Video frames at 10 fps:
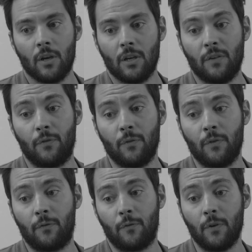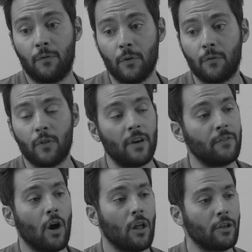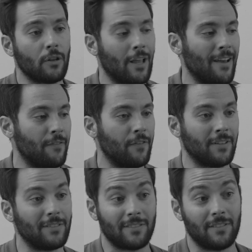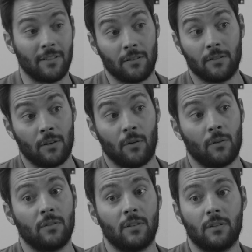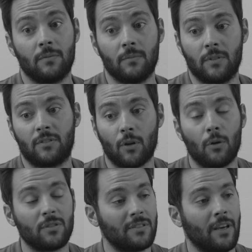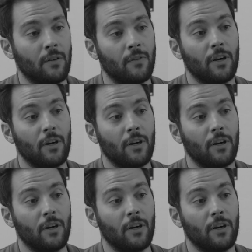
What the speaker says: if you've lived all your life in the soul state of